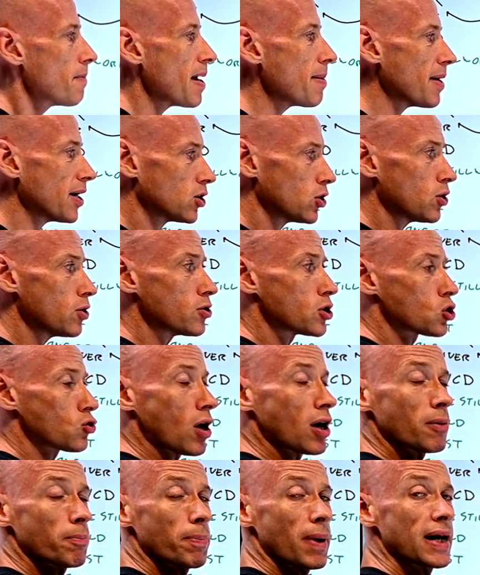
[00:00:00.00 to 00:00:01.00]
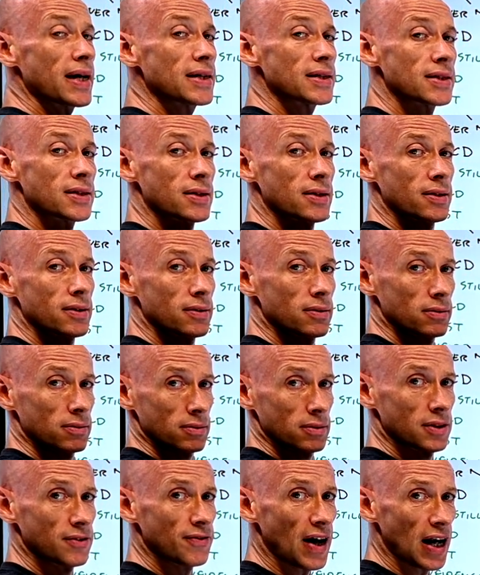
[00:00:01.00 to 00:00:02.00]
maybe I do use trunk-based
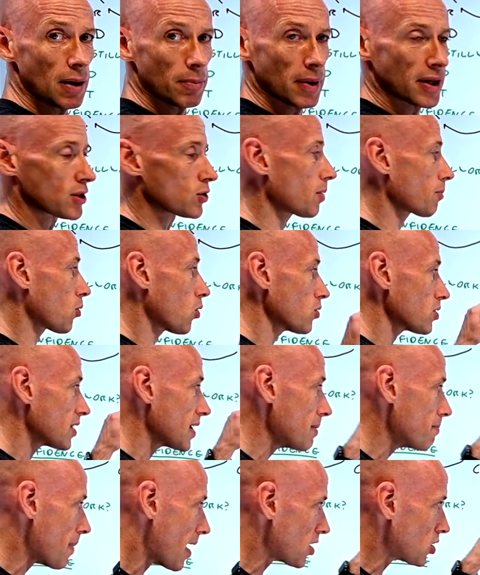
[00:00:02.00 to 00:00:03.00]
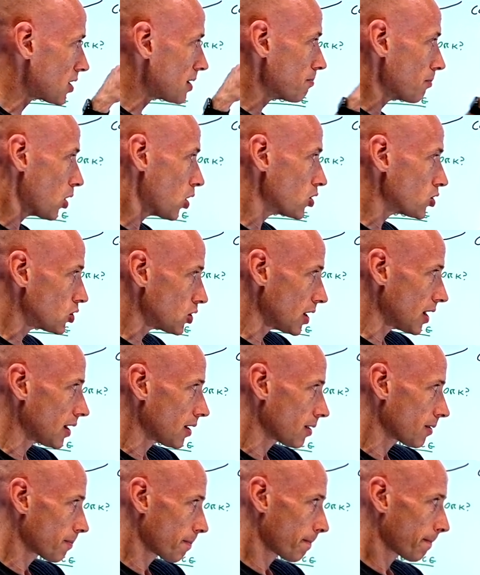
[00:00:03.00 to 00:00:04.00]
development, so I'm constantly actually
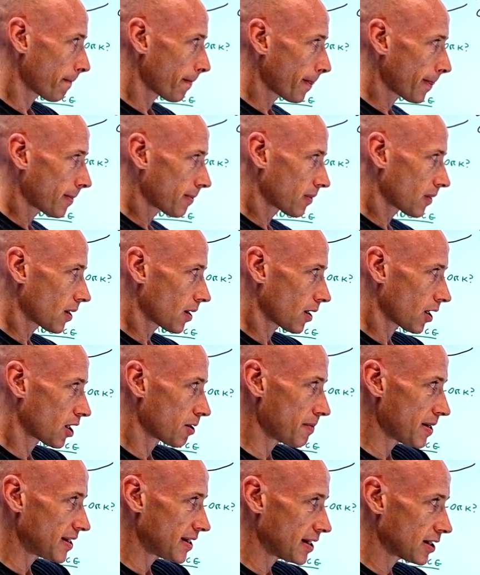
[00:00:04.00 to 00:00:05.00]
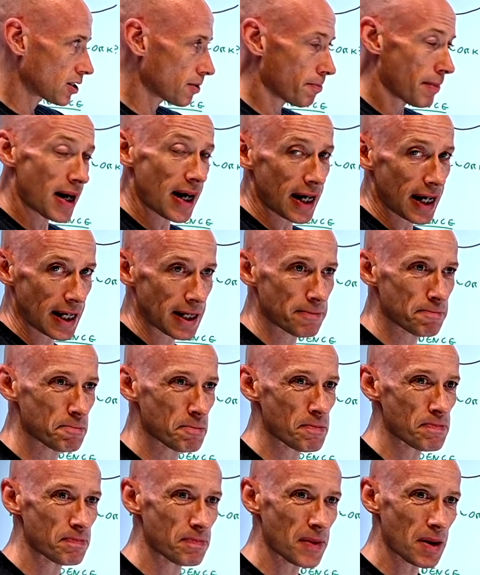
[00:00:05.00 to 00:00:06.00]
merging, committing to main,
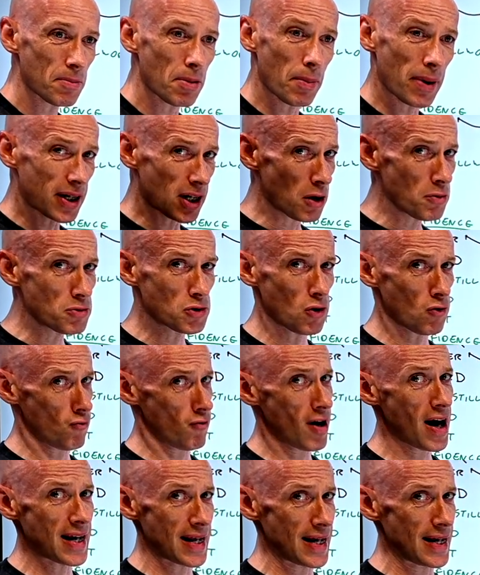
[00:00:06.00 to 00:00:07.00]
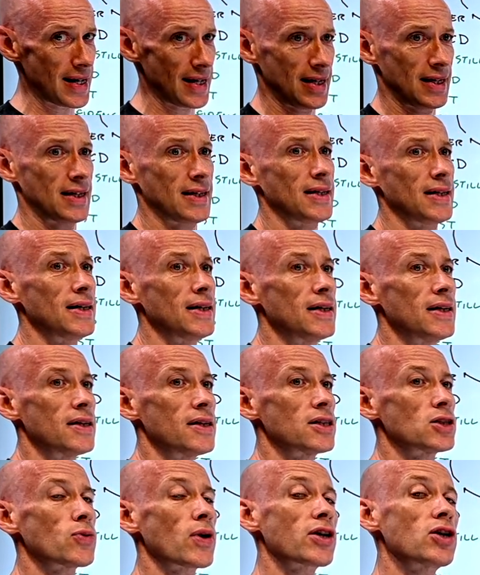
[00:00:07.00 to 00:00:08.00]
but my code's not ready.
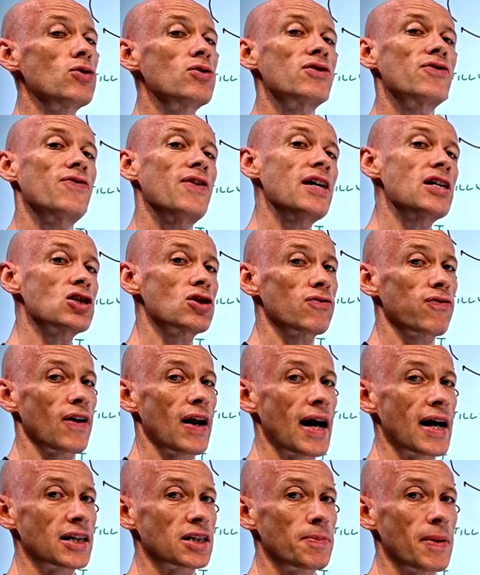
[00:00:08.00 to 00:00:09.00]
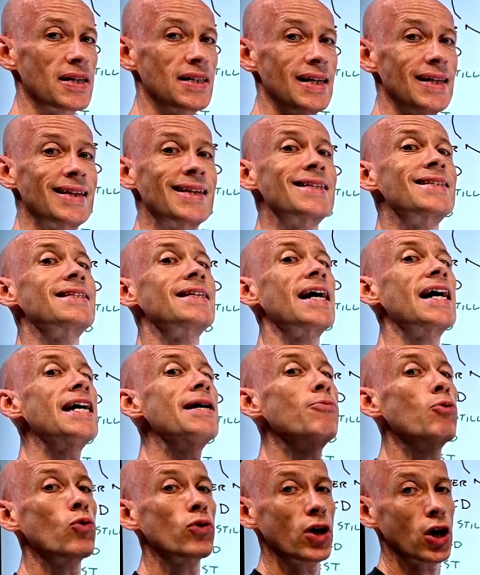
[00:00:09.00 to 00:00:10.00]
So I can use feature flags to basically
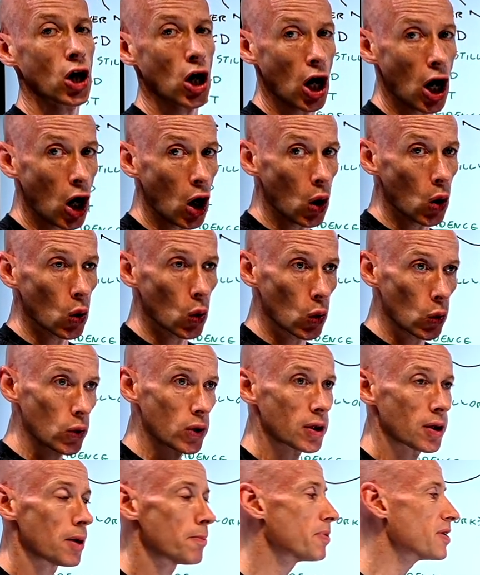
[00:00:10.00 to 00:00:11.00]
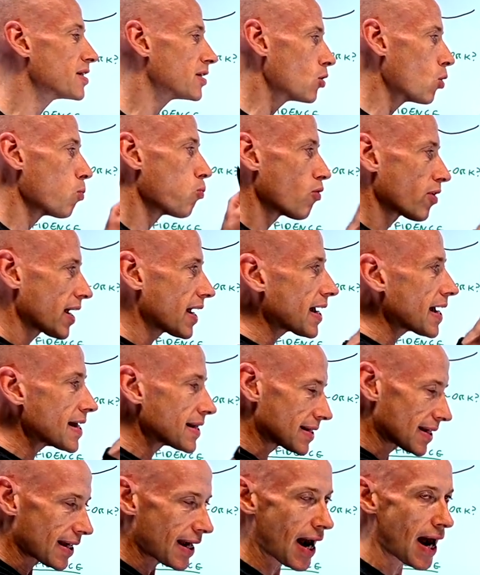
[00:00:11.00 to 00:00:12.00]
disable the code, but still bringing
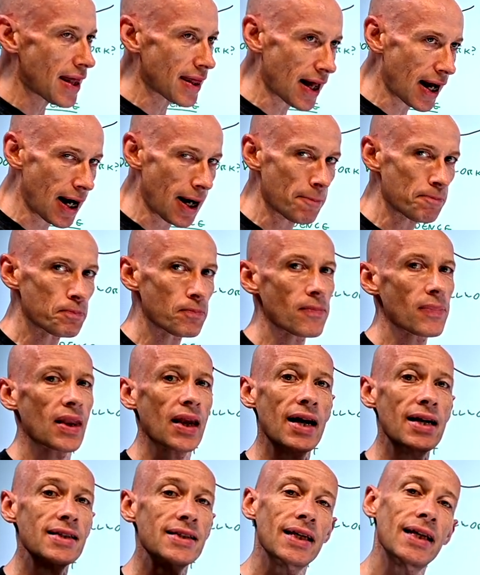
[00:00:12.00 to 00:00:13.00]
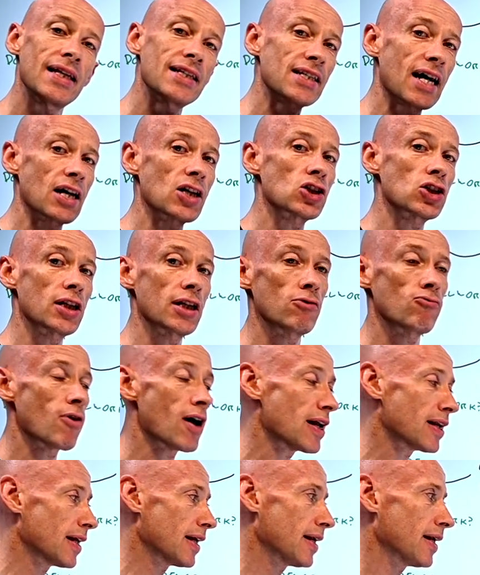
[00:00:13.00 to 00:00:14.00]
it together until it's actually
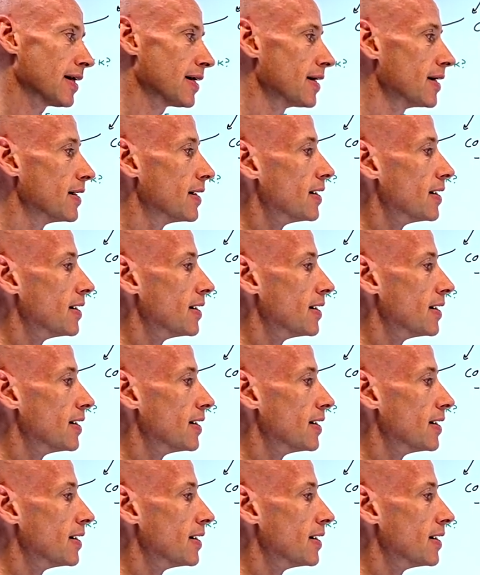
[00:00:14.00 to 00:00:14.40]
ready.